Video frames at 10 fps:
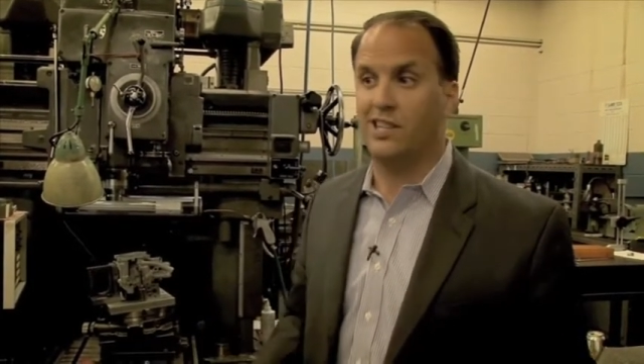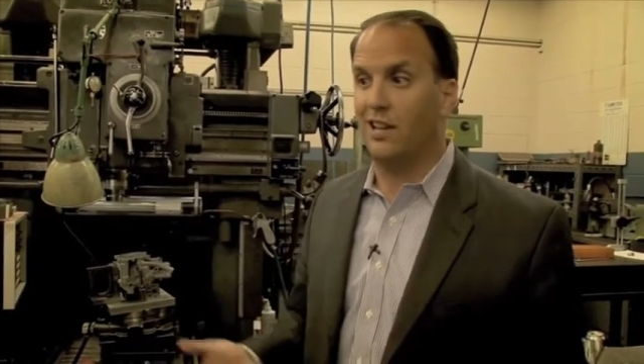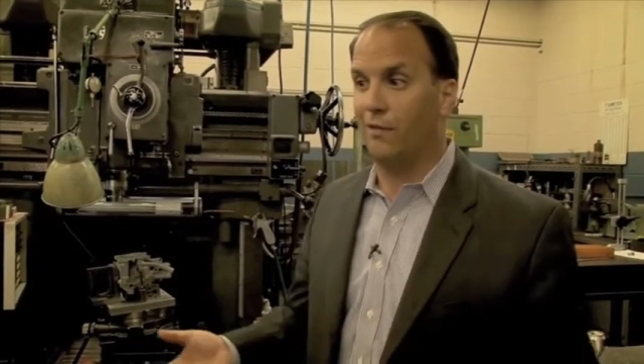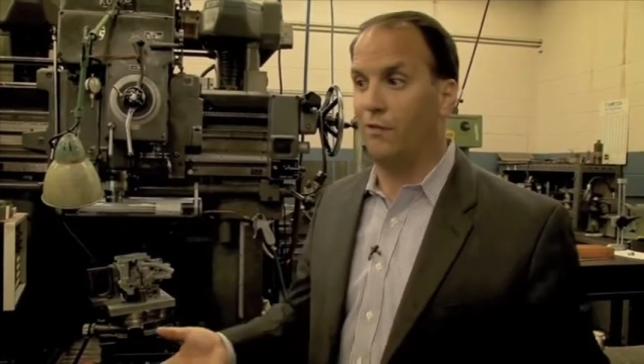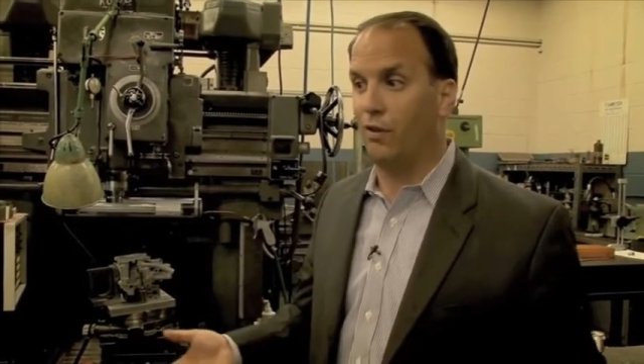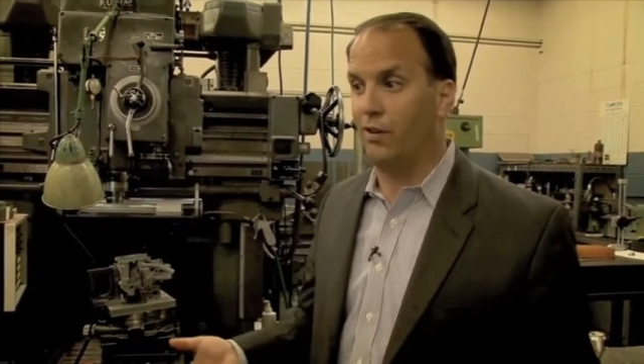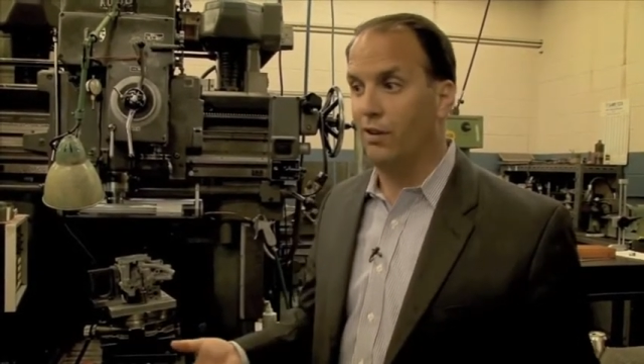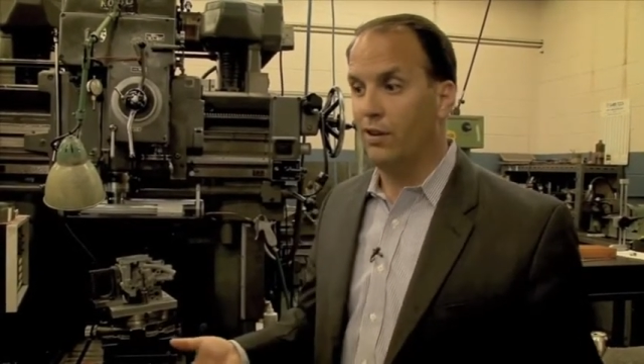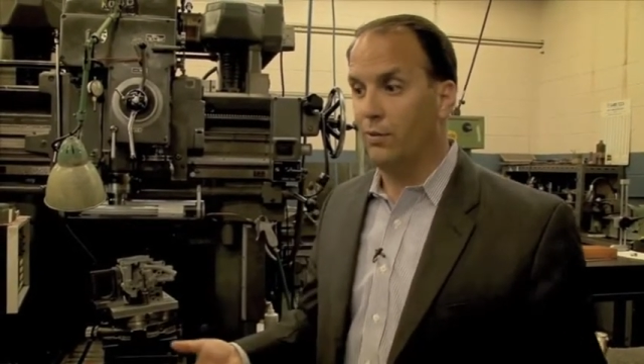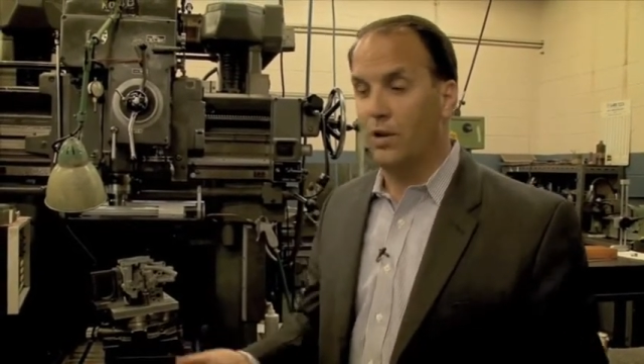and therefore
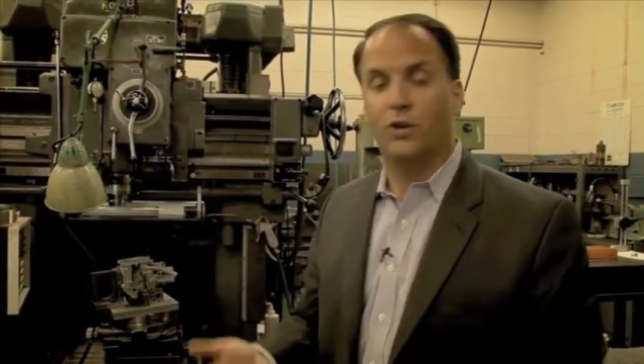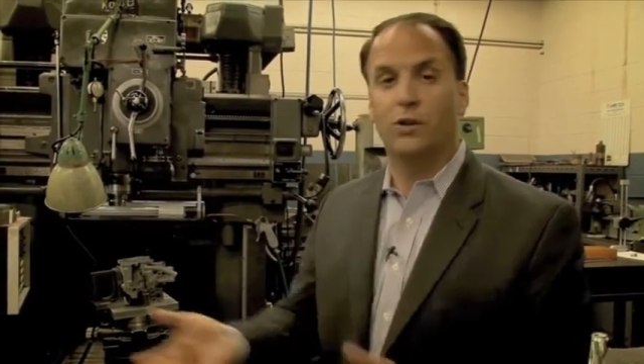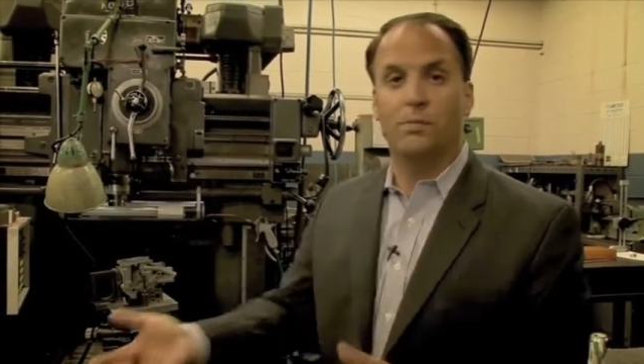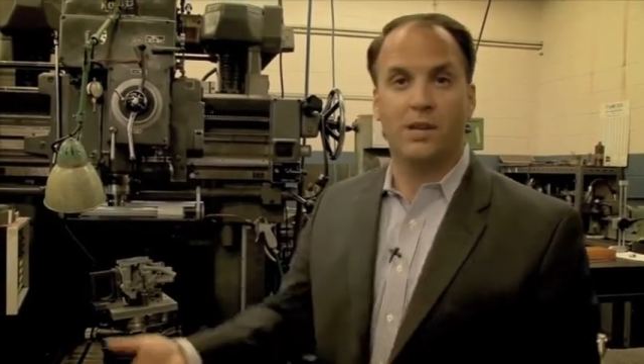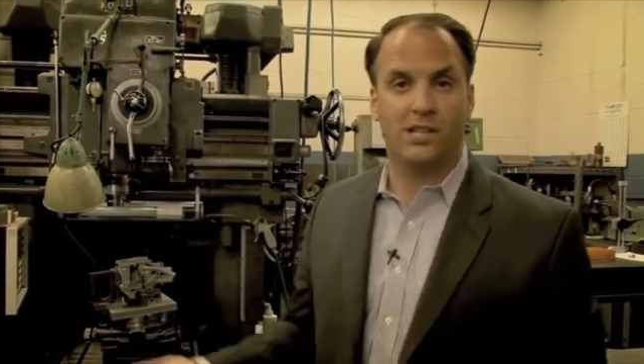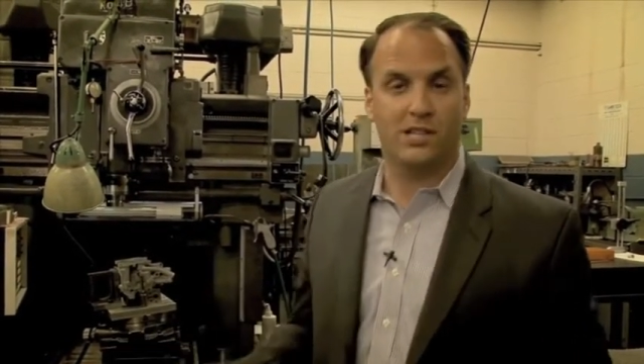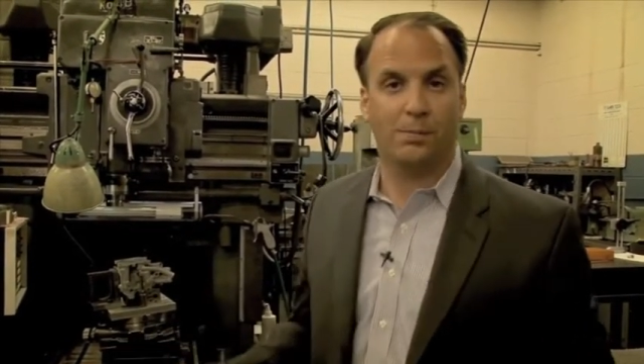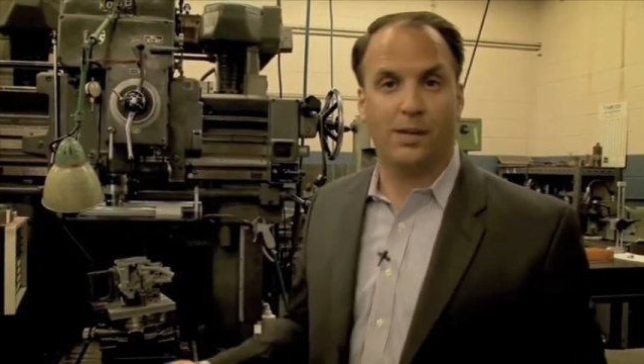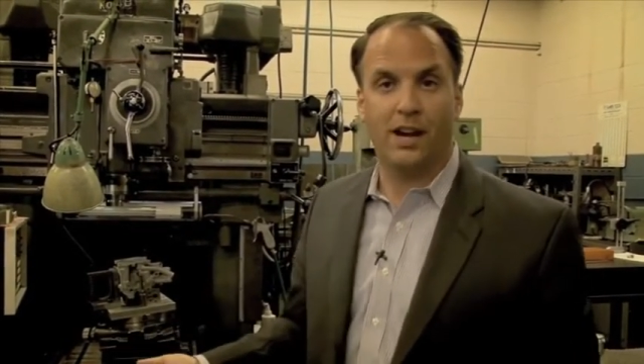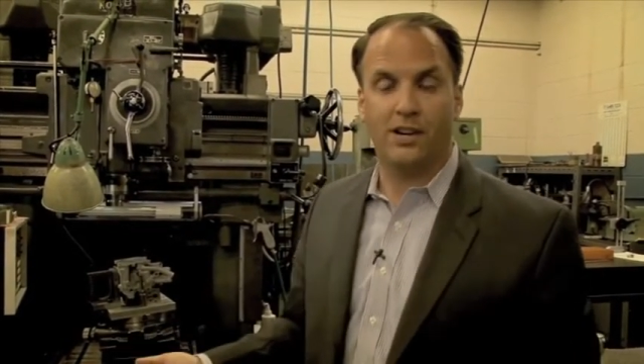we couldn't be a
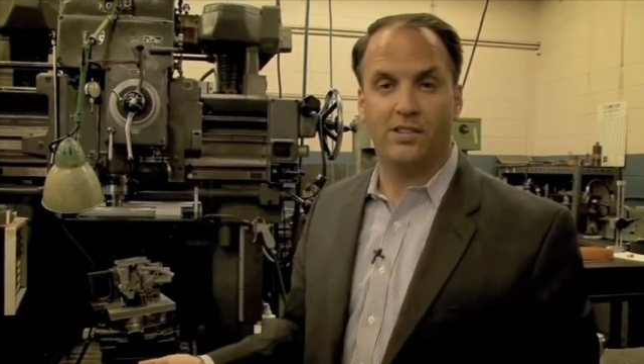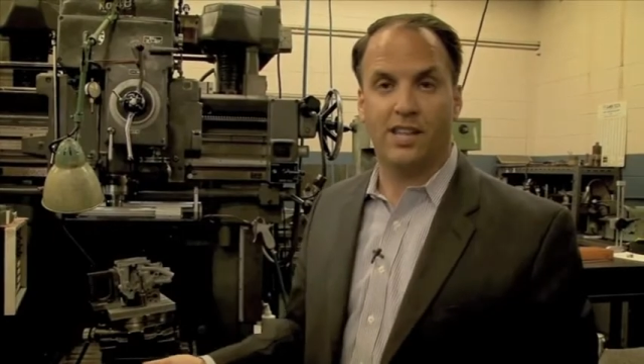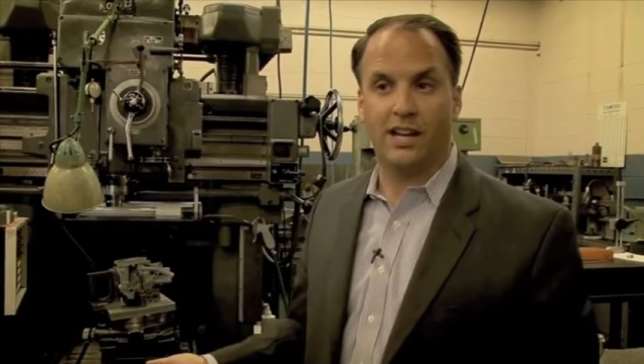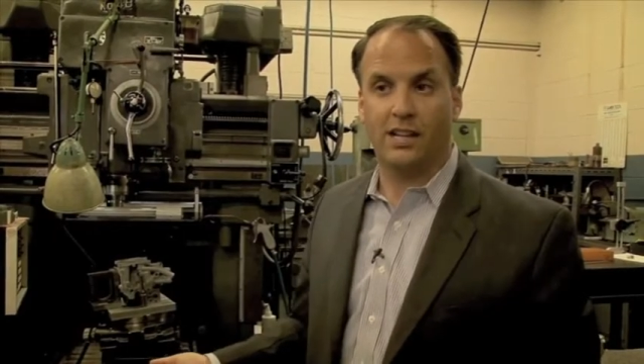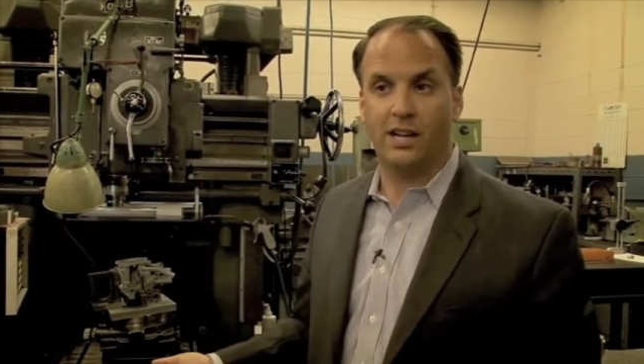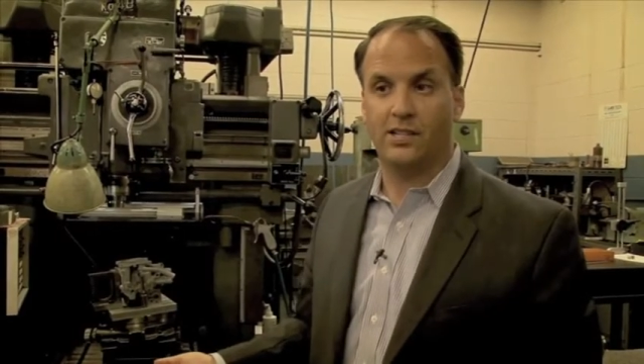supplier to that